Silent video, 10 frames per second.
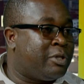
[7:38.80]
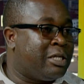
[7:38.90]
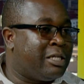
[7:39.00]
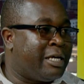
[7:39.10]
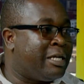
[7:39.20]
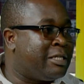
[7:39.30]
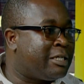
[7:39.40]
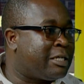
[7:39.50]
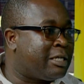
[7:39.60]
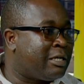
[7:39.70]
within the energy
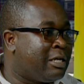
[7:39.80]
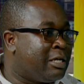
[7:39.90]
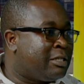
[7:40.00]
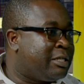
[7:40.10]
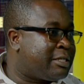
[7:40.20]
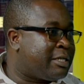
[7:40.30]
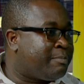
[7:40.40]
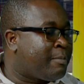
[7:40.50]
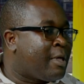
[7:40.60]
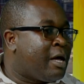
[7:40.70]
sector, ZESA,
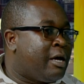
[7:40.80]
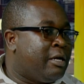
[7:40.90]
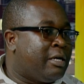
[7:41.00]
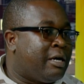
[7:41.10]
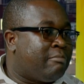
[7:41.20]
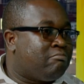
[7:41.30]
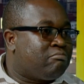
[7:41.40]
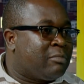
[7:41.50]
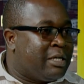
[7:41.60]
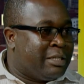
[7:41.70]
and
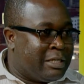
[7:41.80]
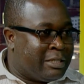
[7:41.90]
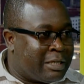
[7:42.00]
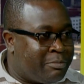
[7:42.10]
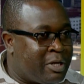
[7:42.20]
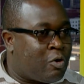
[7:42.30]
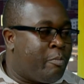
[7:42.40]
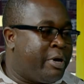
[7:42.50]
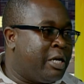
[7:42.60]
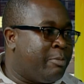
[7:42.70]
it's something
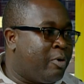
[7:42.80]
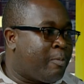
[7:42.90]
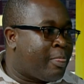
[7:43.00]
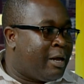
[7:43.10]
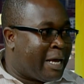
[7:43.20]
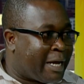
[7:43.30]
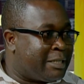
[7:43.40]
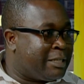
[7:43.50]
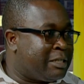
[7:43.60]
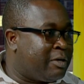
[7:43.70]
commendable, like I
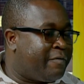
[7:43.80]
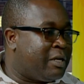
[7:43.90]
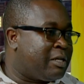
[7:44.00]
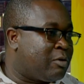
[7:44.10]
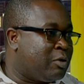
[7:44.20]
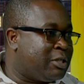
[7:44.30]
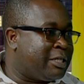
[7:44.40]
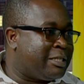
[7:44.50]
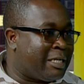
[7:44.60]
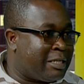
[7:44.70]
said, given the
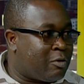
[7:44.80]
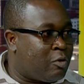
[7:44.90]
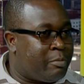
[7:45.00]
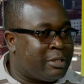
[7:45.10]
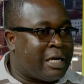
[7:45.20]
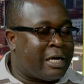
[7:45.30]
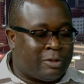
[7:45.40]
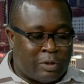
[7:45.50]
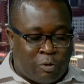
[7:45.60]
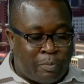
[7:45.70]
conditions that the economy is
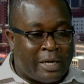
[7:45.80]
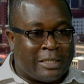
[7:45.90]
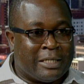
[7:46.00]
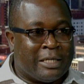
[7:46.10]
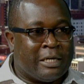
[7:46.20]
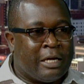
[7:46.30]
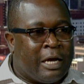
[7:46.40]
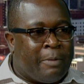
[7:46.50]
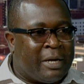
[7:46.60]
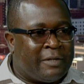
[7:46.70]
actually operating in.
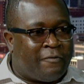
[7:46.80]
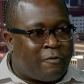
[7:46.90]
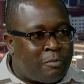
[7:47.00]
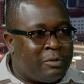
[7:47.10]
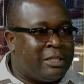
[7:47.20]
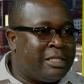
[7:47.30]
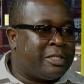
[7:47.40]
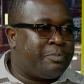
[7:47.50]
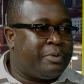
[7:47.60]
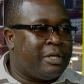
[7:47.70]
But from the
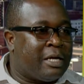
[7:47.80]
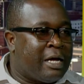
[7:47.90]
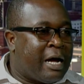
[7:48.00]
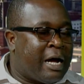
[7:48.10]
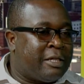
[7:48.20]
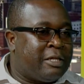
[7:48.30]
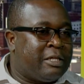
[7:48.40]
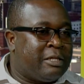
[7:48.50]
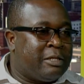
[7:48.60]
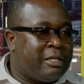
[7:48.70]
TSP,
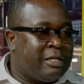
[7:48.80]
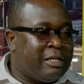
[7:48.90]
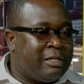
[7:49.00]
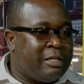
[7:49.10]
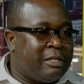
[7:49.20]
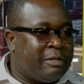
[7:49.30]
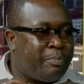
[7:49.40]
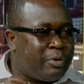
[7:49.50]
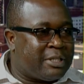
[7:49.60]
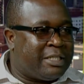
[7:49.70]
the
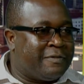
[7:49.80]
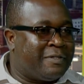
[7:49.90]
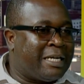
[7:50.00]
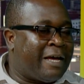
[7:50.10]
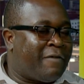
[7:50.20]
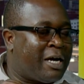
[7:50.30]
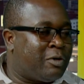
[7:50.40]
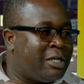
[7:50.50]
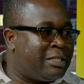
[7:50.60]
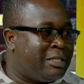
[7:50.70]
positives that I've
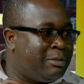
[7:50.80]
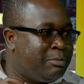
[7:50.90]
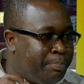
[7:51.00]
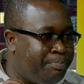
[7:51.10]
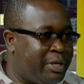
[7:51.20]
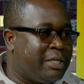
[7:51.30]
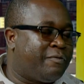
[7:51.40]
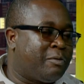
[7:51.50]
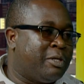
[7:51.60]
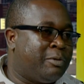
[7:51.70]
actually picked
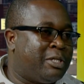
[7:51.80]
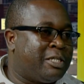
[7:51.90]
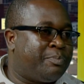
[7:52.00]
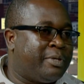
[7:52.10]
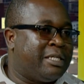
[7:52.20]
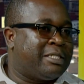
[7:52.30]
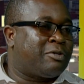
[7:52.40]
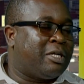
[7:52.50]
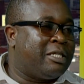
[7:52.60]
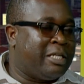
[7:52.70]
from the TSP is
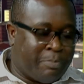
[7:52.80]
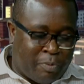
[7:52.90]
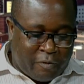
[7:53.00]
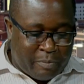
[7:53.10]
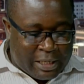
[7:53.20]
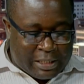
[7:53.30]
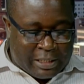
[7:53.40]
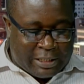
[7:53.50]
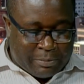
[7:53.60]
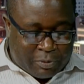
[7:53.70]
actually the improvement
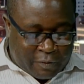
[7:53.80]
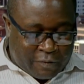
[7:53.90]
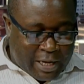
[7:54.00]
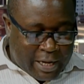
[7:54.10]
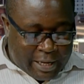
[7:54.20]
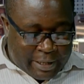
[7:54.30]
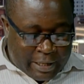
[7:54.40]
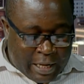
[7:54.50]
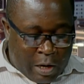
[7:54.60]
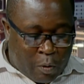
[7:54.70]
in terms of the
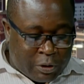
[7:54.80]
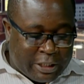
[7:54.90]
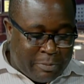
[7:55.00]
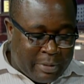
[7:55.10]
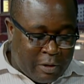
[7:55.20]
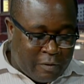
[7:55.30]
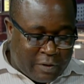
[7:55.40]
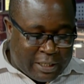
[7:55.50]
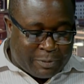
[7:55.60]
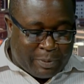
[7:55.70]
containment of
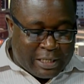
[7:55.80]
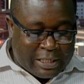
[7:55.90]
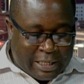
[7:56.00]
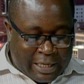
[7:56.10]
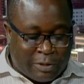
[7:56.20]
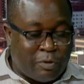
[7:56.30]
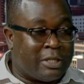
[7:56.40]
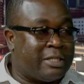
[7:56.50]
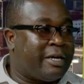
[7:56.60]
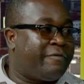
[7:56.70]
the expenditure as well
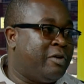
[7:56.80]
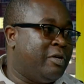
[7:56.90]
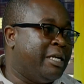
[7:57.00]
as the revenue